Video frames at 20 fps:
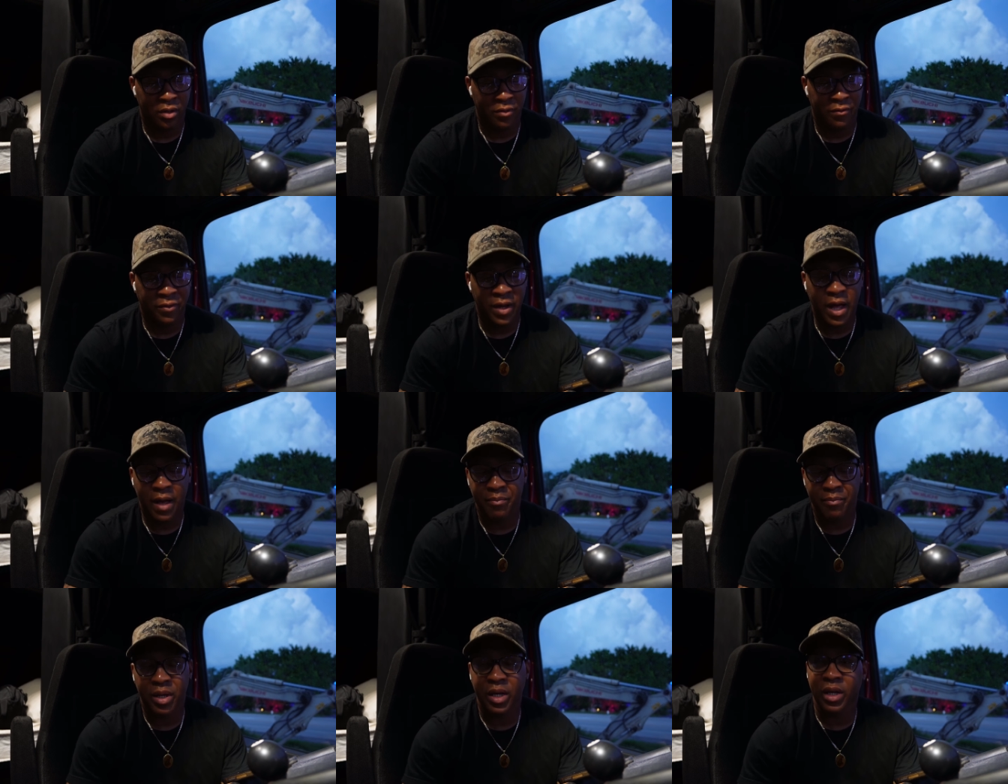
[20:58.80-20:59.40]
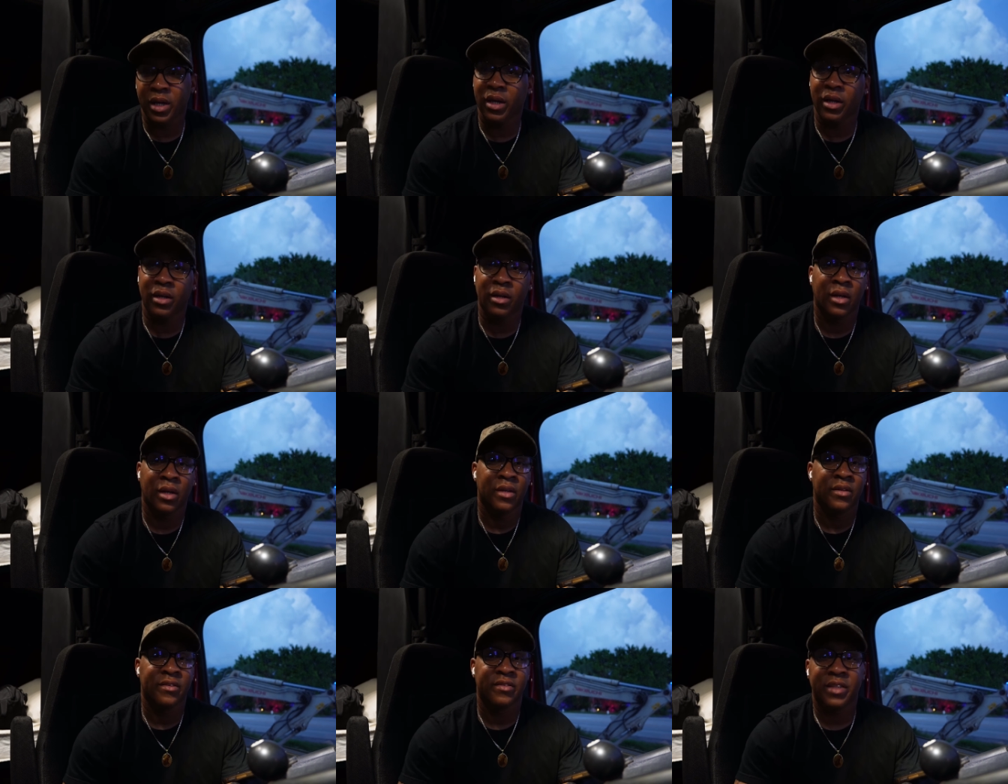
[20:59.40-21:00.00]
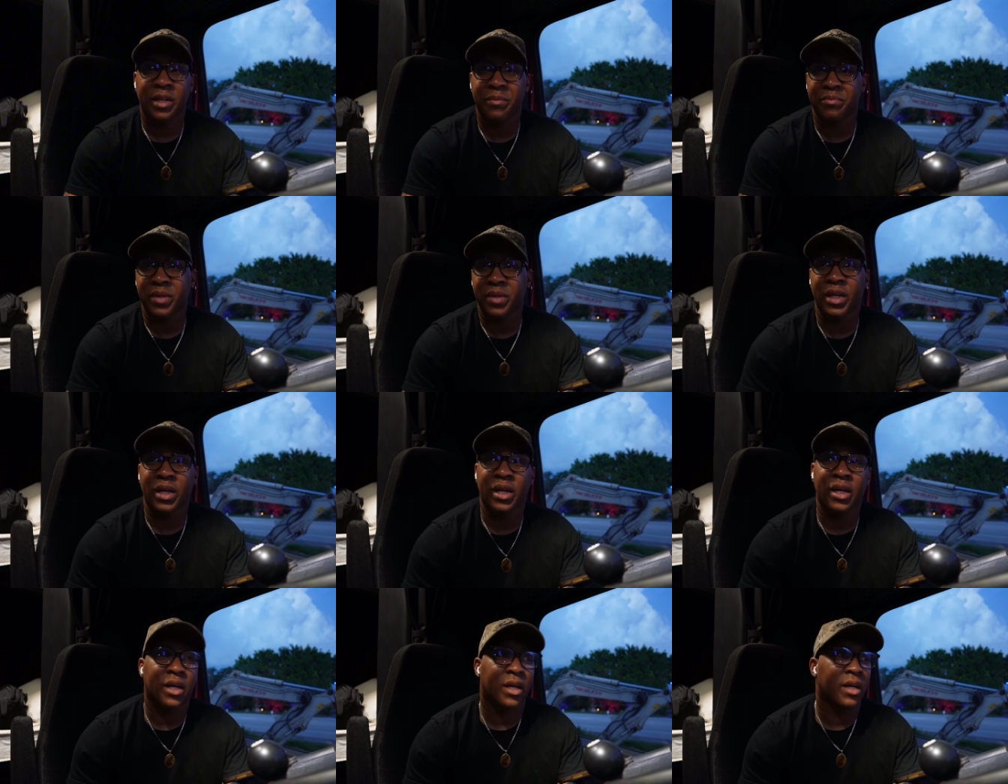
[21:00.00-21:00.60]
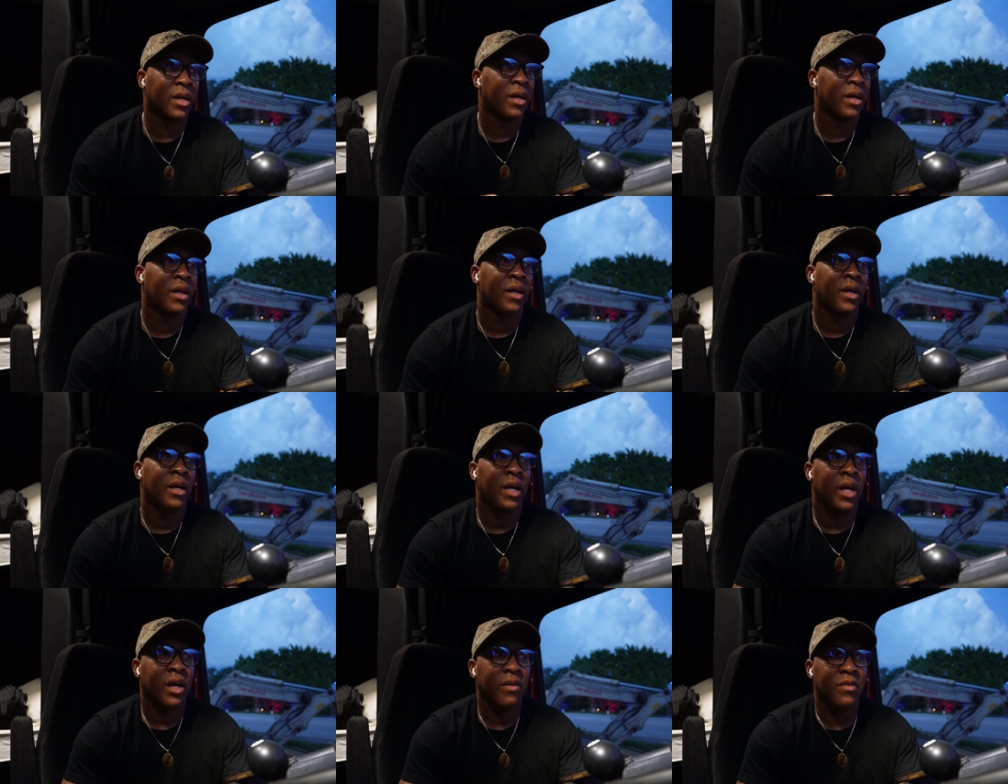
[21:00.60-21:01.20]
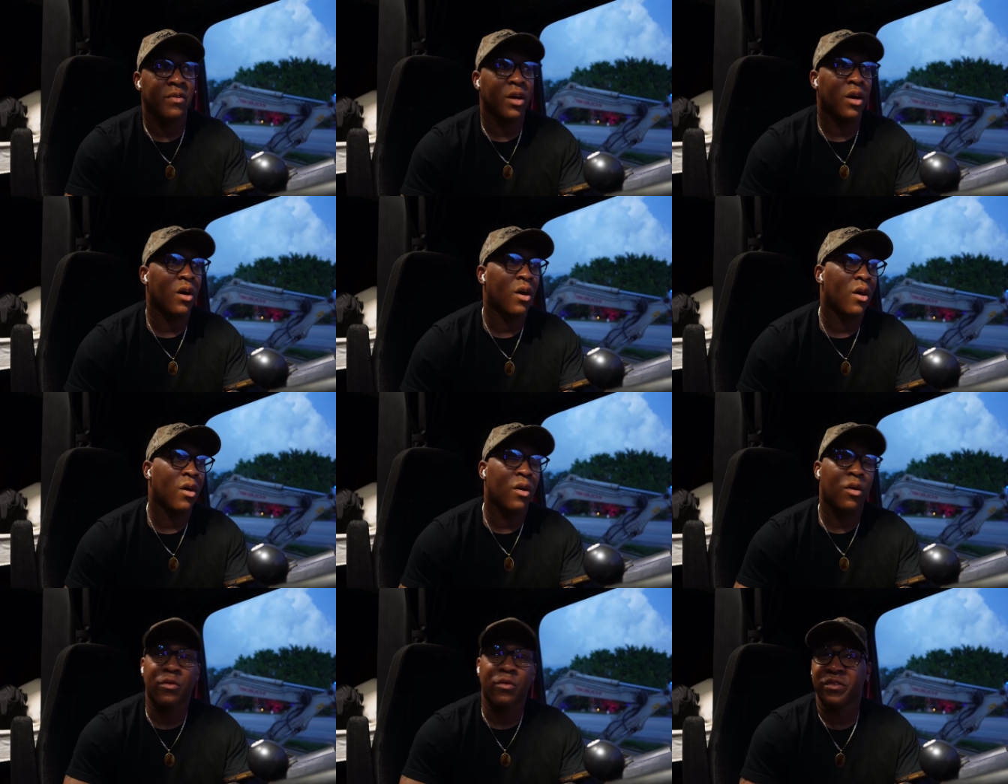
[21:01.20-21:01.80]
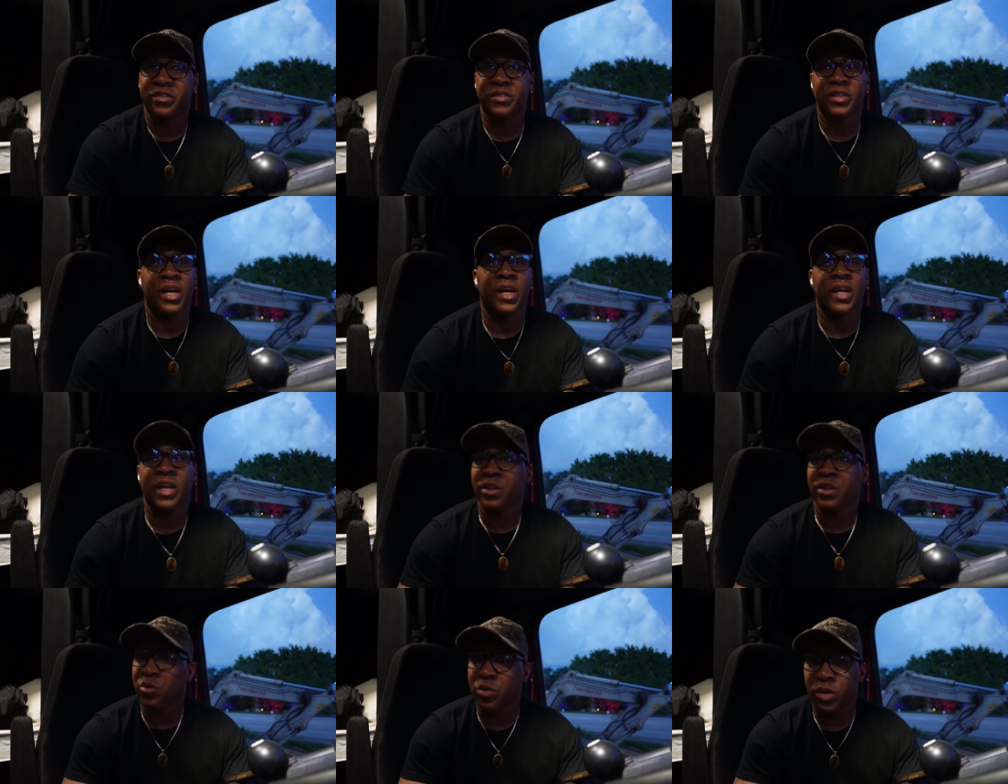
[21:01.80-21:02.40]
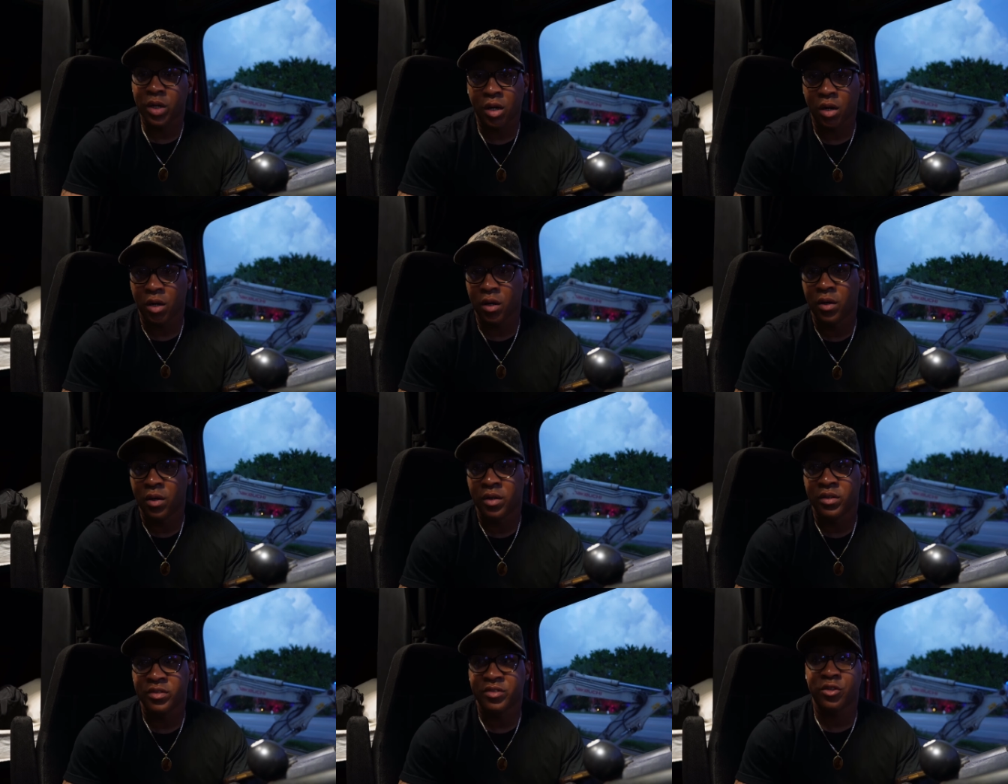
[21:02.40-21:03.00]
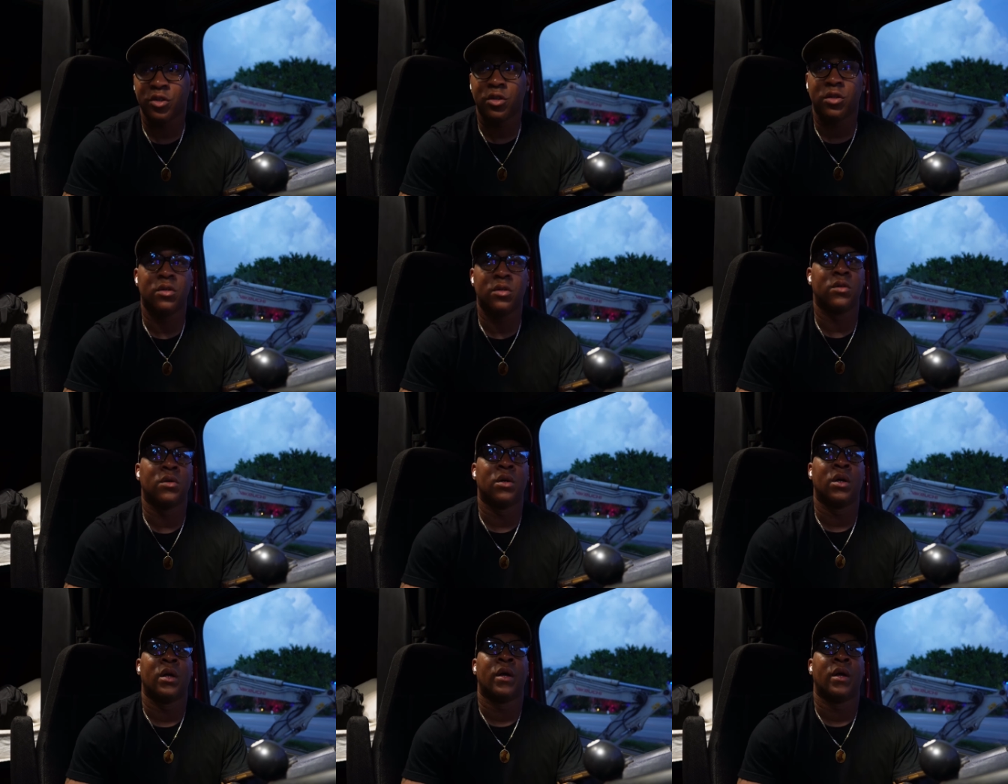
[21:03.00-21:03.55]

flatbed, step deck, heavy haul, oversized, they do it all. So